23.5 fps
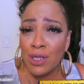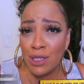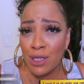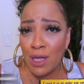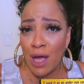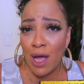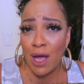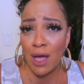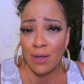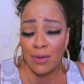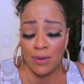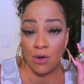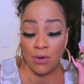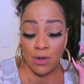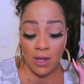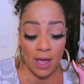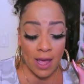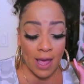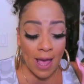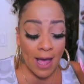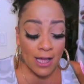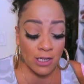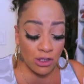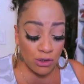Yeah,
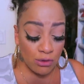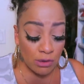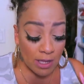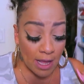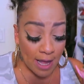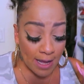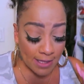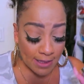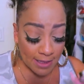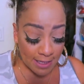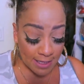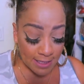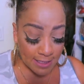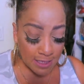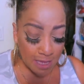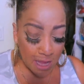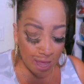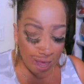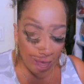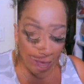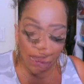okay. I do like this.